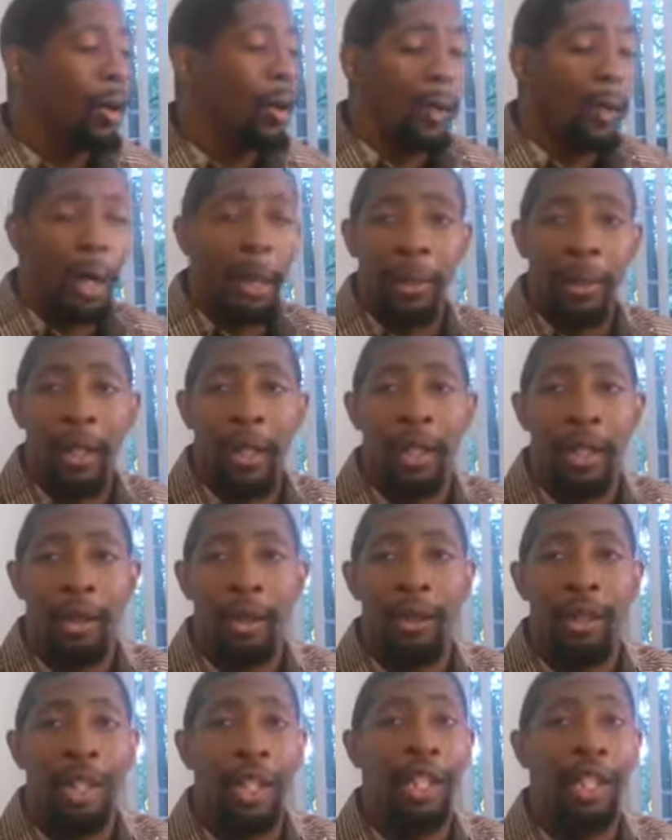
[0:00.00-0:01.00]
What I'm going to
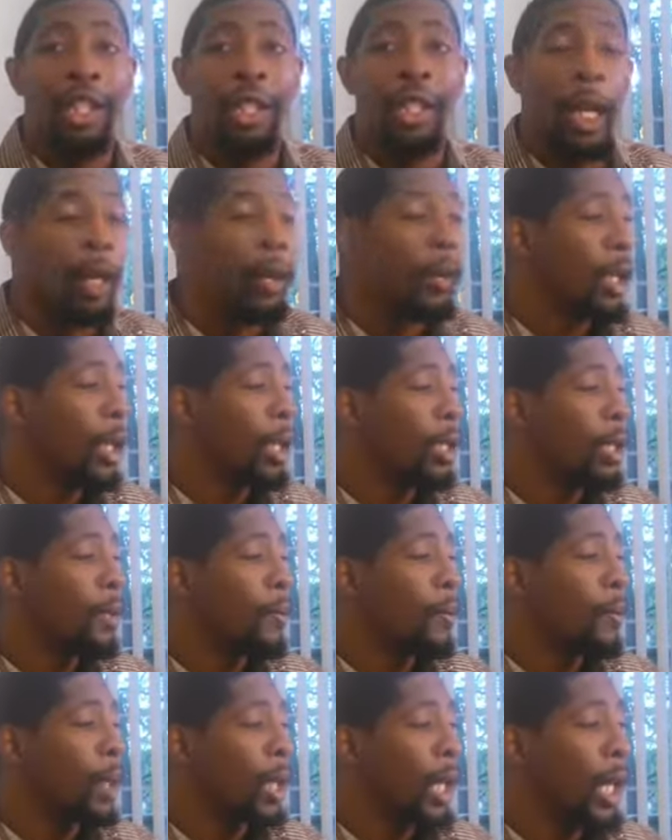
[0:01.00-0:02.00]
do is just share
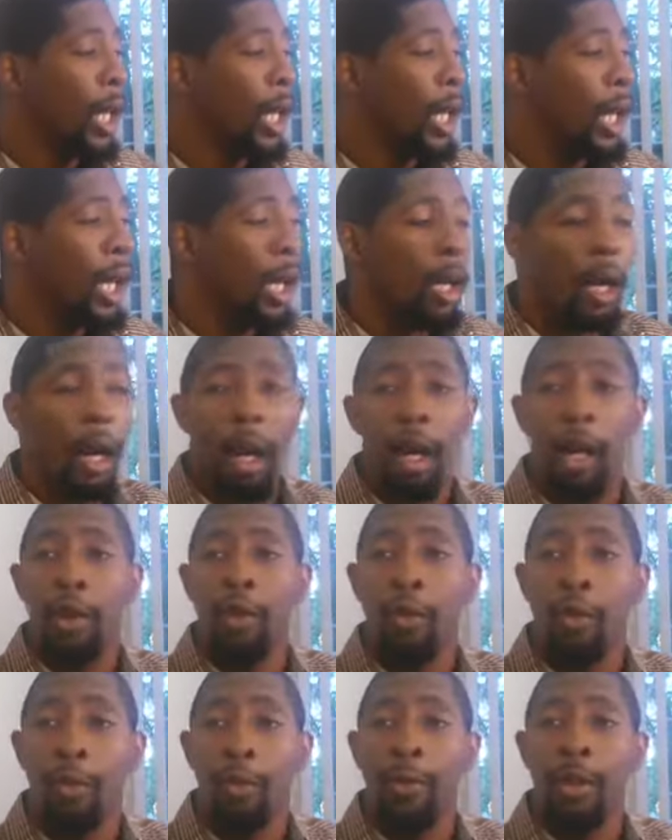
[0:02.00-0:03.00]
this in a
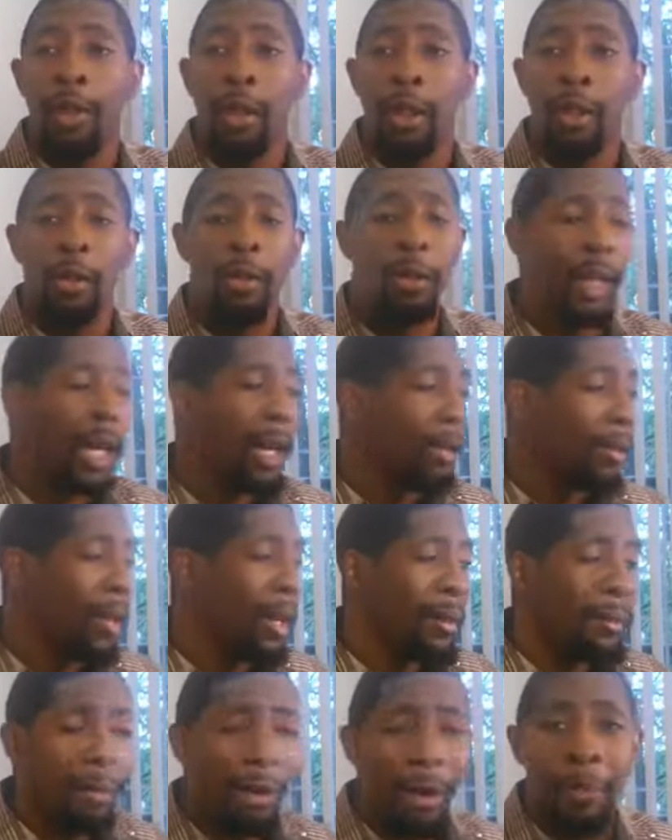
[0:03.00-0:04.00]
group or two. That
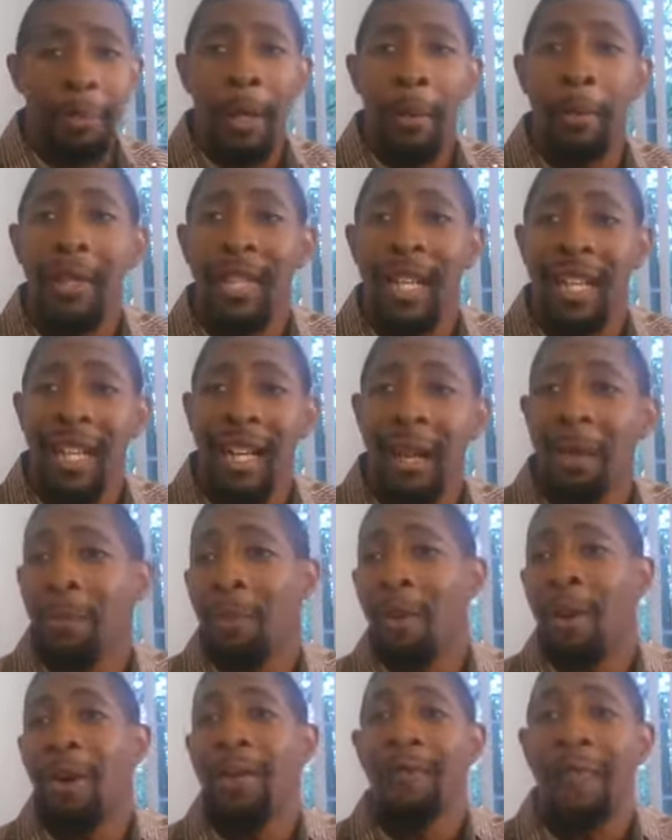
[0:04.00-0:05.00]
way more people can get
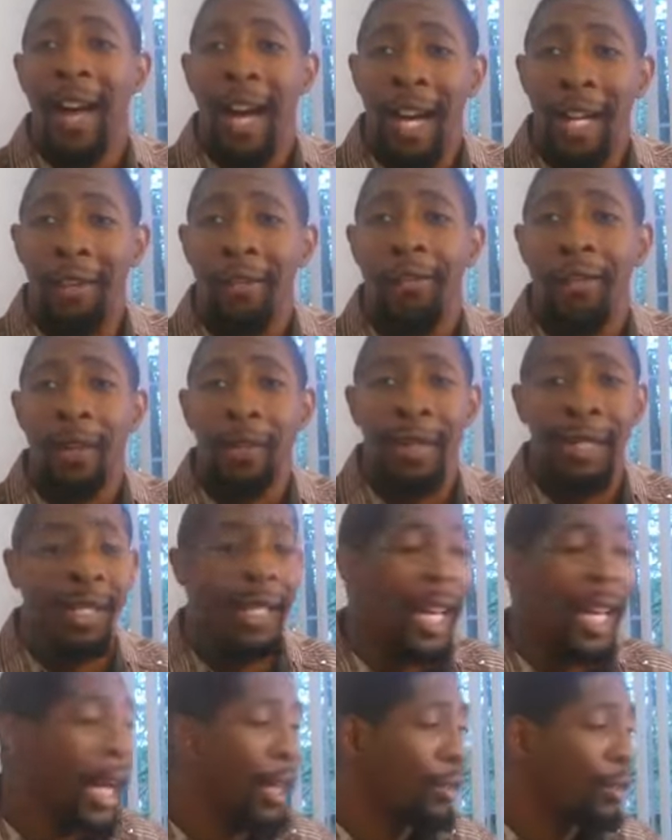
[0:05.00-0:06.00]
more value from this
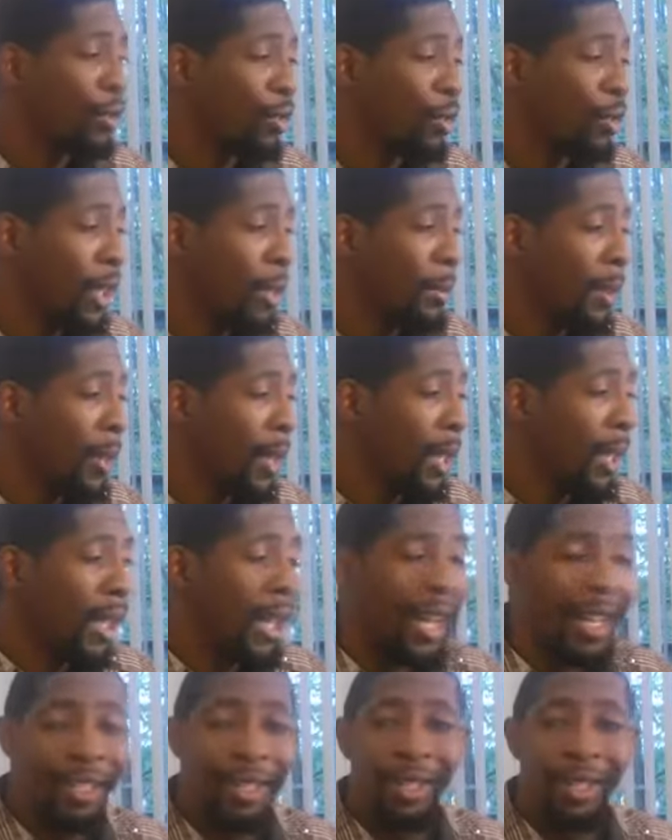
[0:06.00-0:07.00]
live stream.
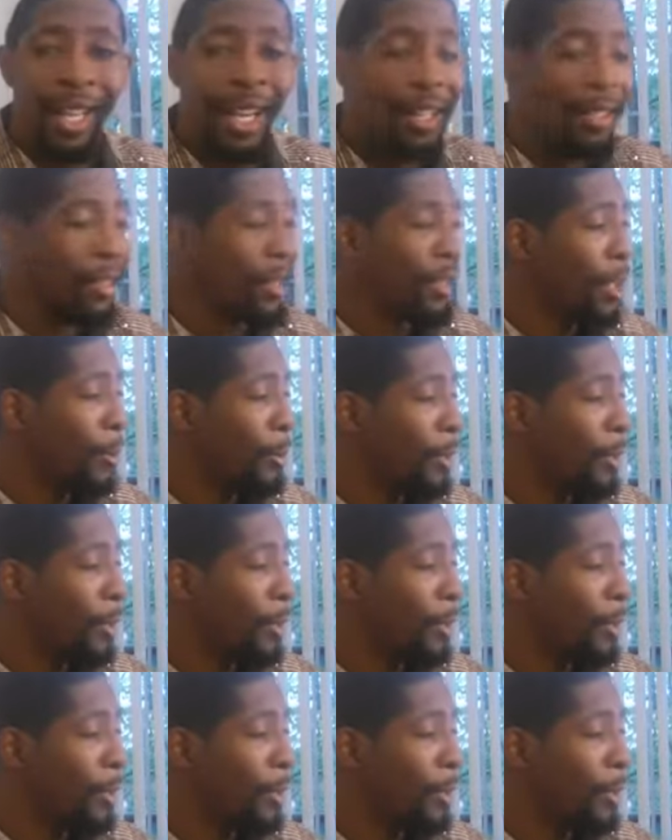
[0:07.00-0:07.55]
As you guys are coming